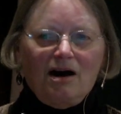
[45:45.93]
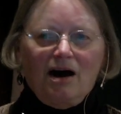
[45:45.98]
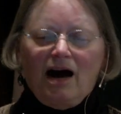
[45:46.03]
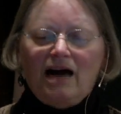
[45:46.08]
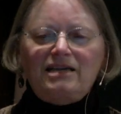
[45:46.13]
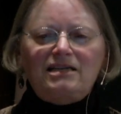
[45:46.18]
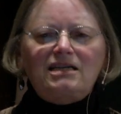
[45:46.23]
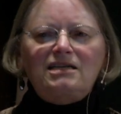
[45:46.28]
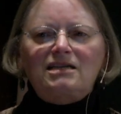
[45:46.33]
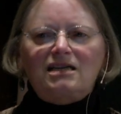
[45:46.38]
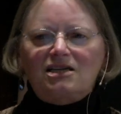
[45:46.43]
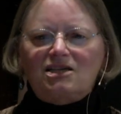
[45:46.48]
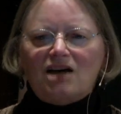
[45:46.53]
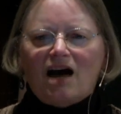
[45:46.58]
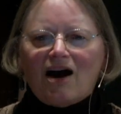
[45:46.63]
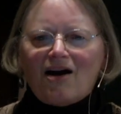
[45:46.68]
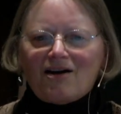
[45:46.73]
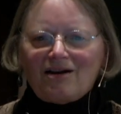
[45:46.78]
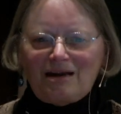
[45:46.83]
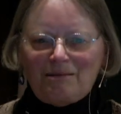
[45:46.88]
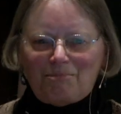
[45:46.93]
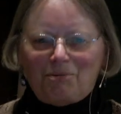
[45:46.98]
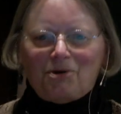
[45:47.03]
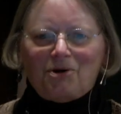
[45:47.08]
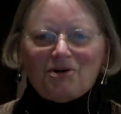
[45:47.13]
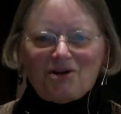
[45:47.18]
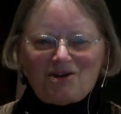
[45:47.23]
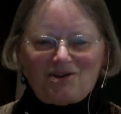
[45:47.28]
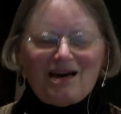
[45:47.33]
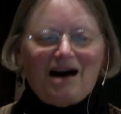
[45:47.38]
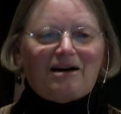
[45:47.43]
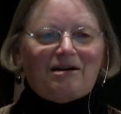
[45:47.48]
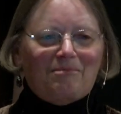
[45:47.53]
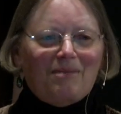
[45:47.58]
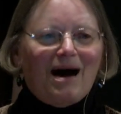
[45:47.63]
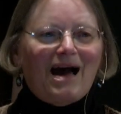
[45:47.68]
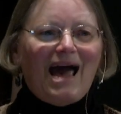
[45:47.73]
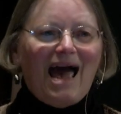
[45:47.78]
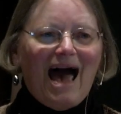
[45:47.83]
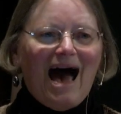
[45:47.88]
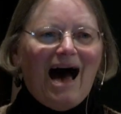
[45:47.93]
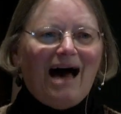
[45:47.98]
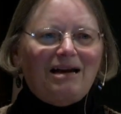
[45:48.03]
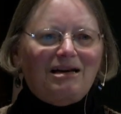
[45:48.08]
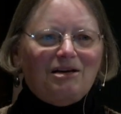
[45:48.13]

I didn't entirely pull this out of my hat.